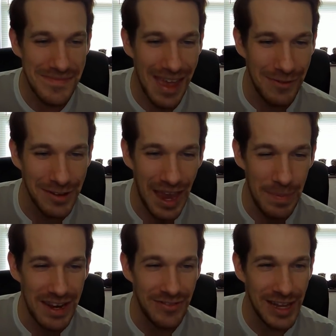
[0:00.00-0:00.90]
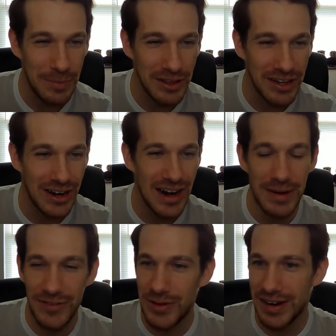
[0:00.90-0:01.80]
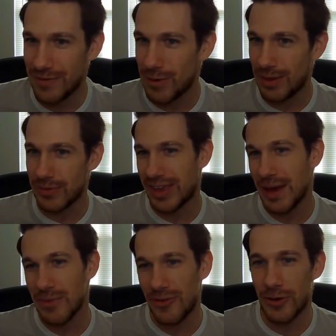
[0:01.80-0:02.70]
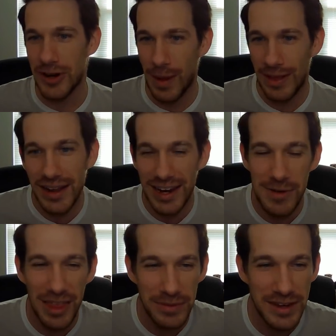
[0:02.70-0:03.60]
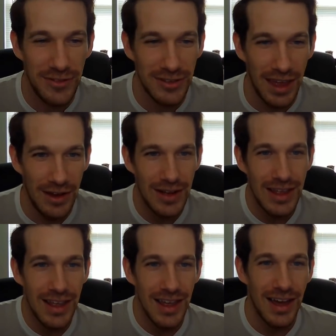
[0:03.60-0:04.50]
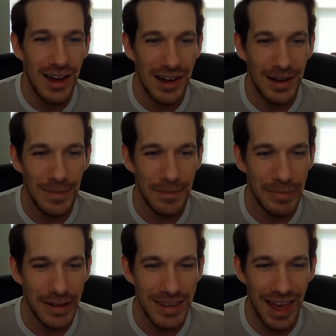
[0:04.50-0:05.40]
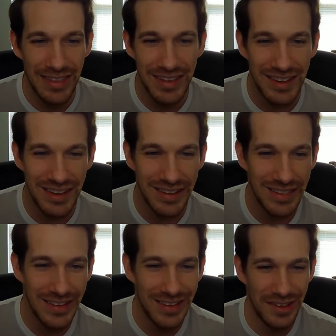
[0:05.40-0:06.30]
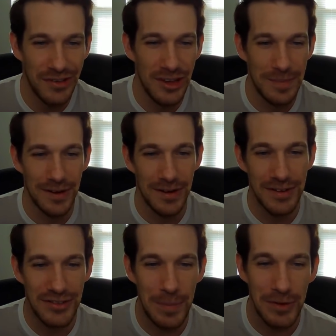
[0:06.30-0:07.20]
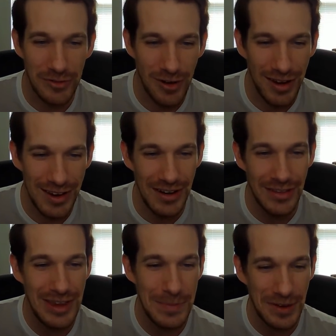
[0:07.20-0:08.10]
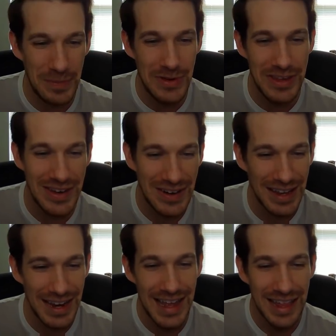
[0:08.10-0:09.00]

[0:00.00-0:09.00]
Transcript: Everyone's hyping Niffle up really hard, but if you didn't have problems with Kempf before, you're probably not going to have problems with Niffle now. But yeah, this is a super strong unit, super spooky unit.